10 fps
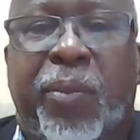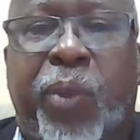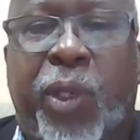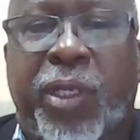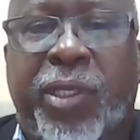
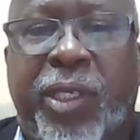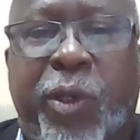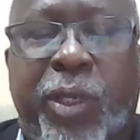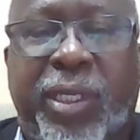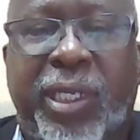border
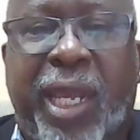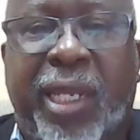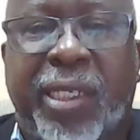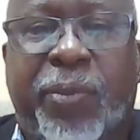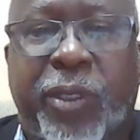security
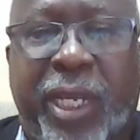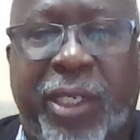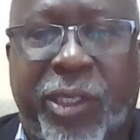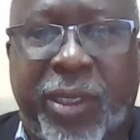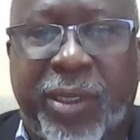and
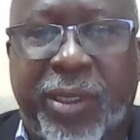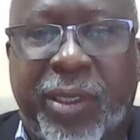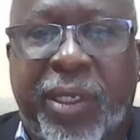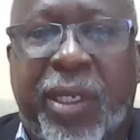protection.